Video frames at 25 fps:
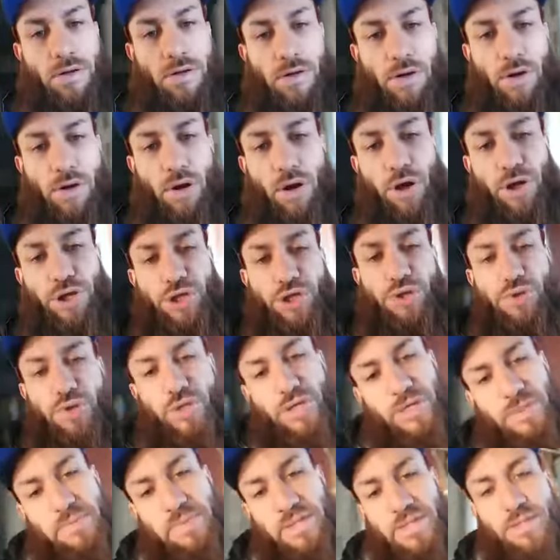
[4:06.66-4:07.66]
Are you
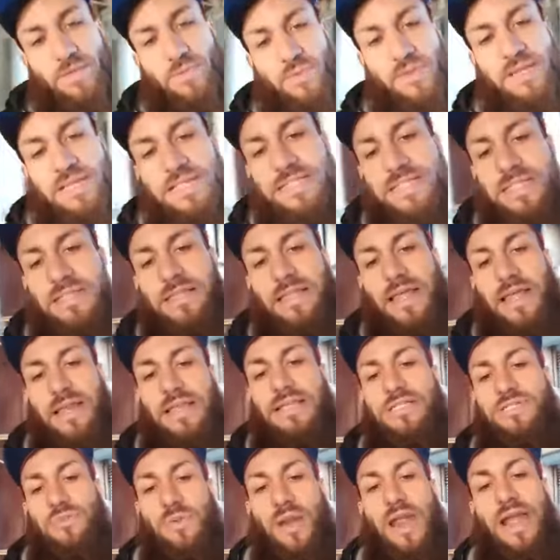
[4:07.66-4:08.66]
going to be the reason that
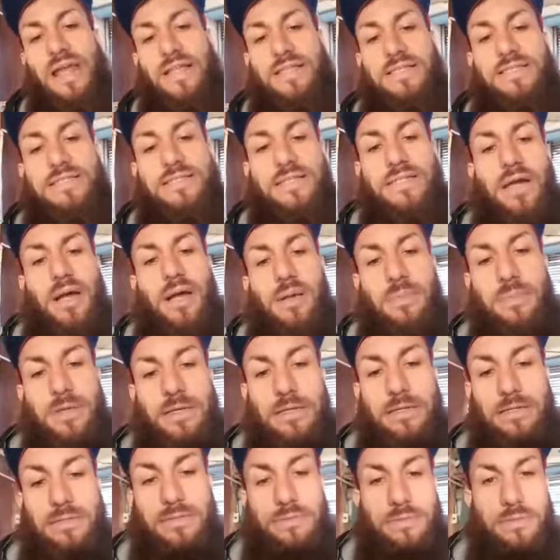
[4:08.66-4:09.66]
his wrath is
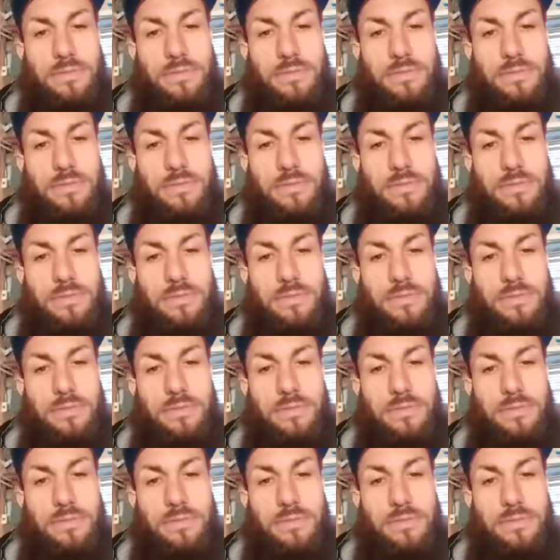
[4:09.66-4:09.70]
coming?